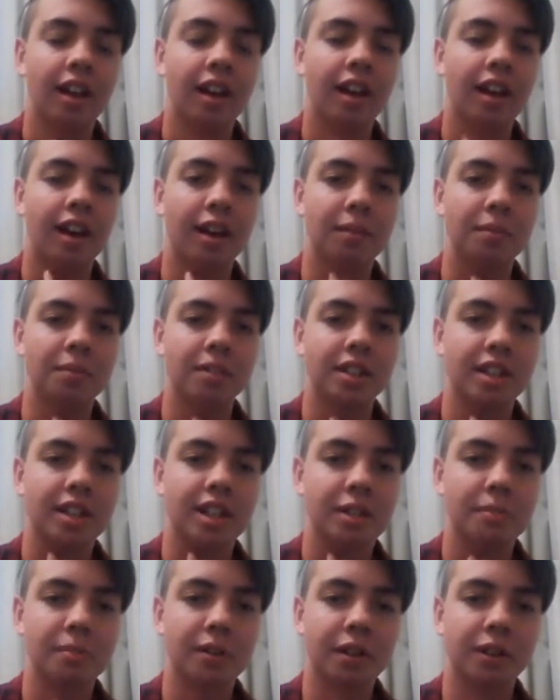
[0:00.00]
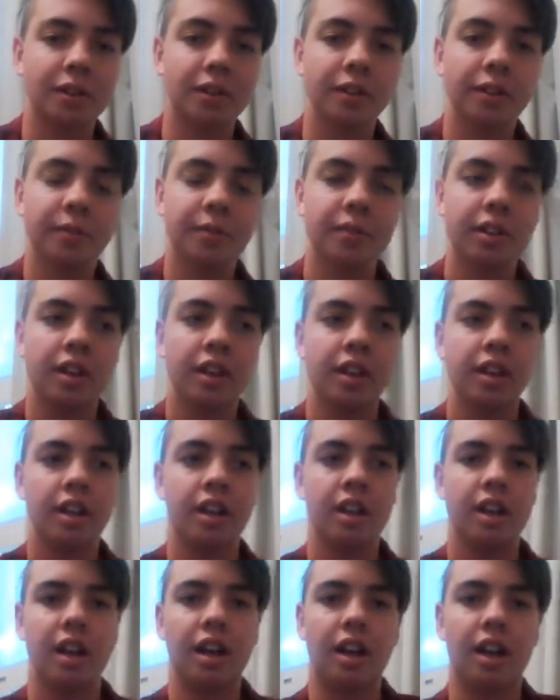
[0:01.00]
So yeah, that's pretty cool.
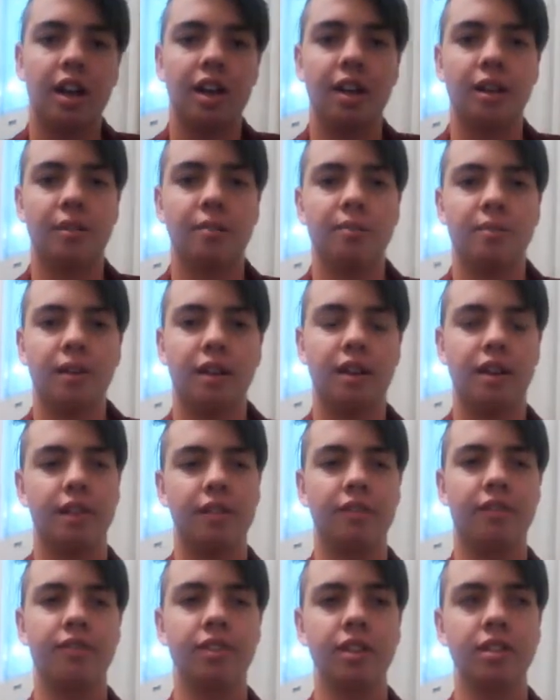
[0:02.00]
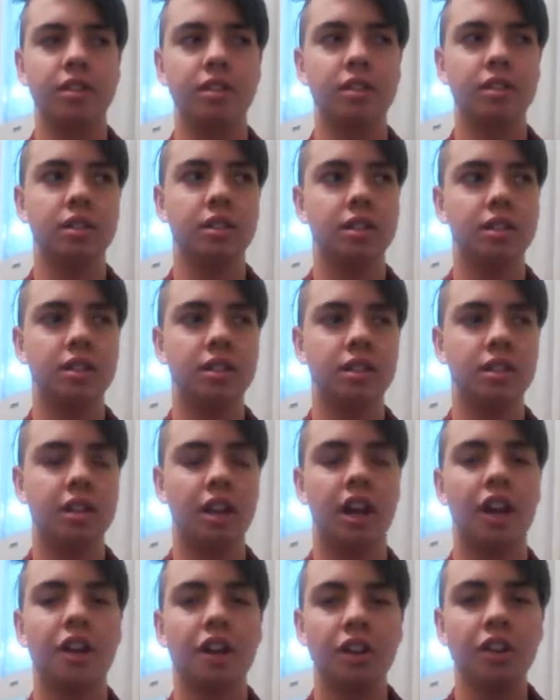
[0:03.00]
I
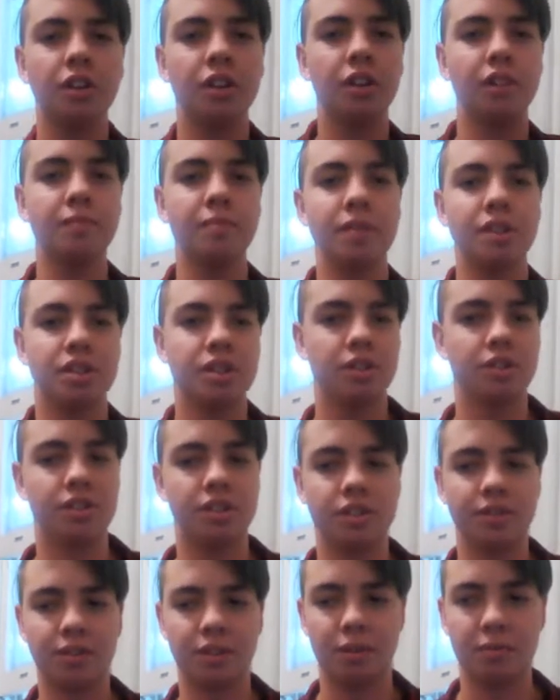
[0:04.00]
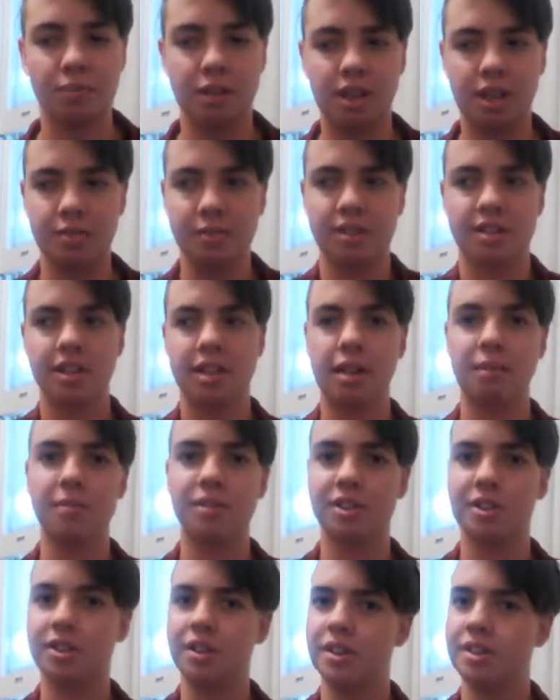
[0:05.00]
don't know if my shoulders have gotten bigger, but there's a couple
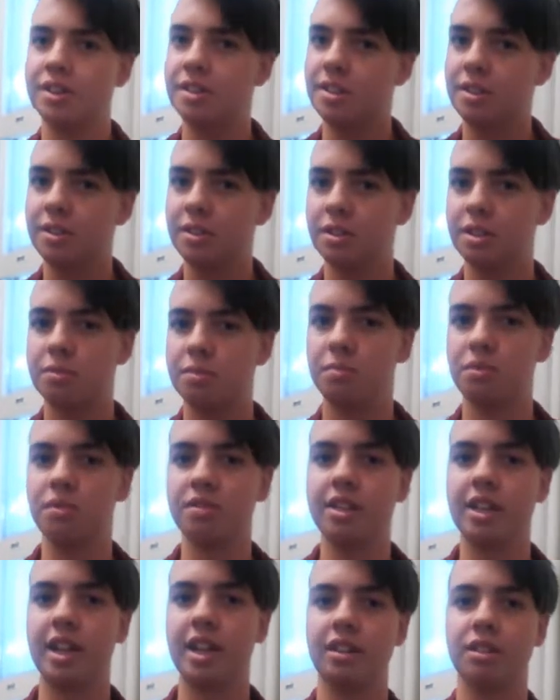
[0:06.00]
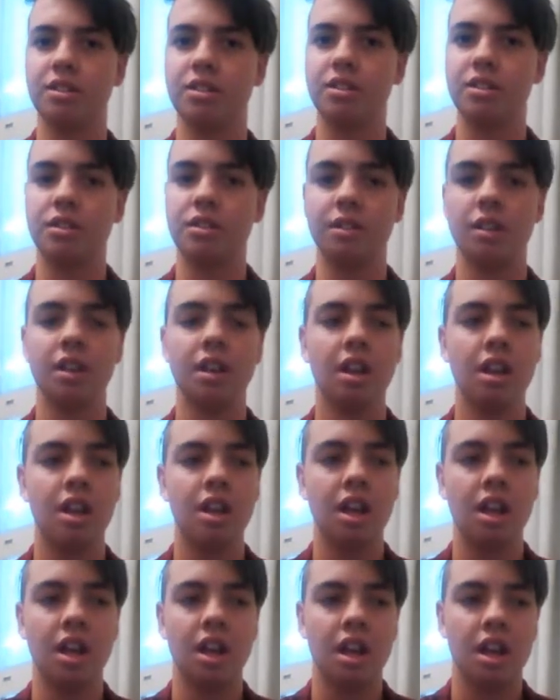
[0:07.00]
of shirts that are too small to get into.
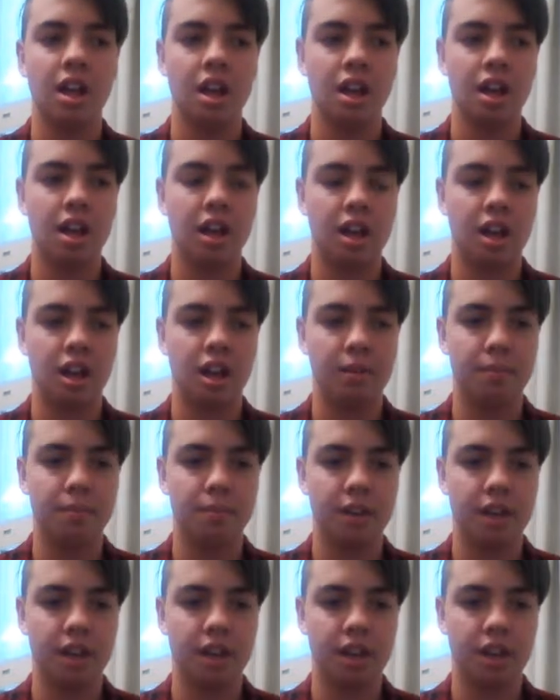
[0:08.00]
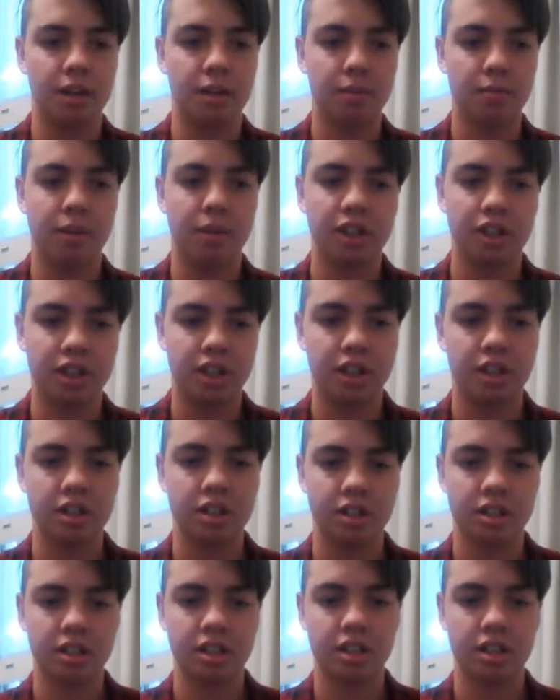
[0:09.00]
Now my
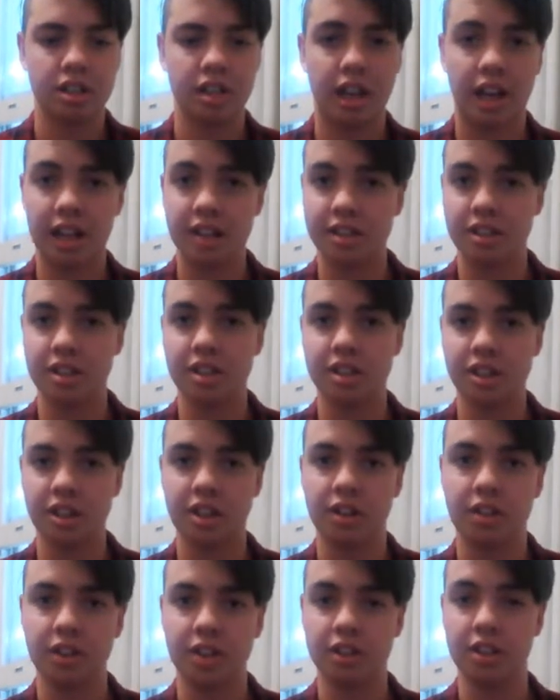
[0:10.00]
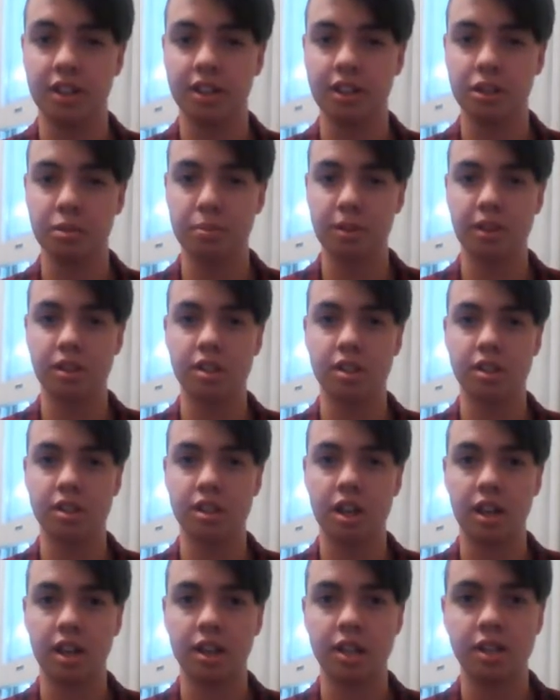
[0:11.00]
chest has decreased a little bit in
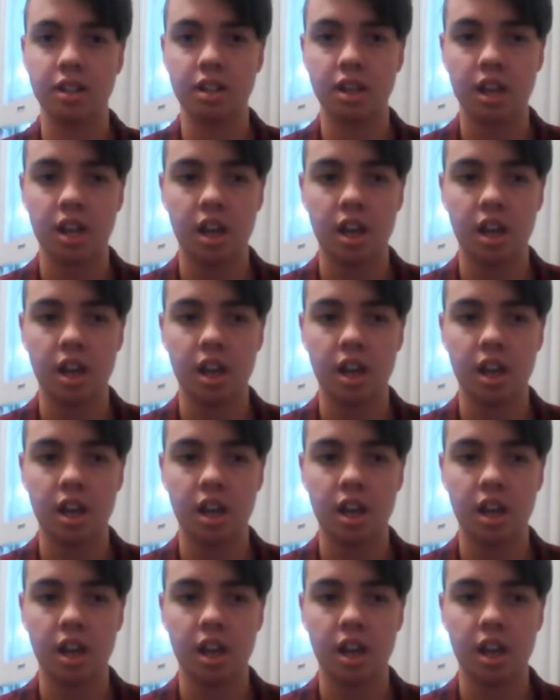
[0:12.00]
size.